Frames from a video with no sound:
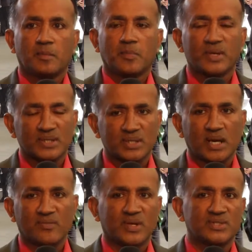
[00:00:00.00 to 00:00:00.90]
put
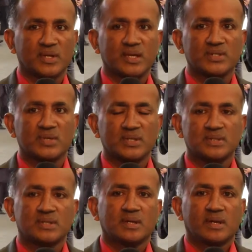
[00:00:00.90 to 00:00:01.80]
aside vested
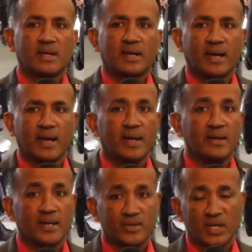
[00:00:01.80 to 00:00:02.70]
interests, and
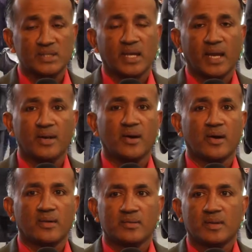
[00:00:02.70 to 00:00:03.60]
address head
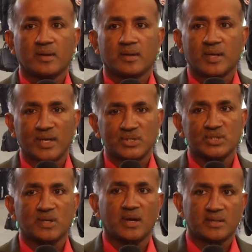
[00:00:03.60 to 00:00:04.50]
on the
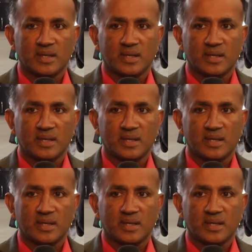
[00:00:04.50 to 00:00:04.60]
issues of our